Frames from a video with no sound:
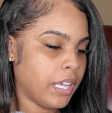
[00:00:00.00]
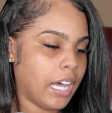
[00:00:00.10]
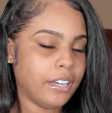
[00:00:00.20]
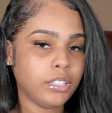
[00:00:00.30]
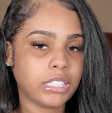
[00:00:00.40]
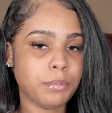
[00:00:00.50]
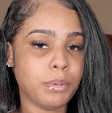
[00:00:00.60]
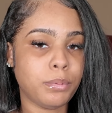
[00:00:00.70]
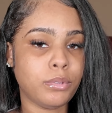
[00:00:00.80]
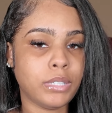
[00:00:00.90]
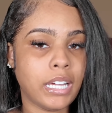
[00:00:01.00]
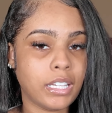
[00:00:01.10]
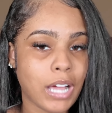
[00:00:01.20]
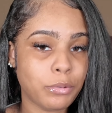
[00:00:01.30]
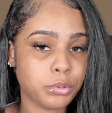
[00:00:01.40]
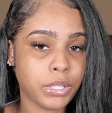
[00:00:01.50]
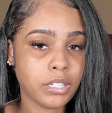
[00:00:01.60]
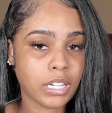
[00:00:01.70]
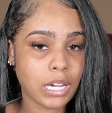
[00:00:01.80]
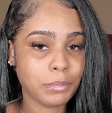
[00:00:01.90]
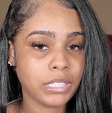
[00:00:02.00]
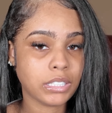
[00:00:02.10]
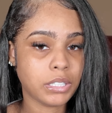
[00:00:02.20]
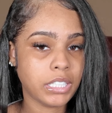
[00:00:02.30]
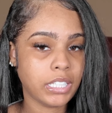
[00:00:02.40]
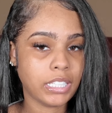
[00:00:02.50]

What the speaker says: I know some people, like I was reading the comments on it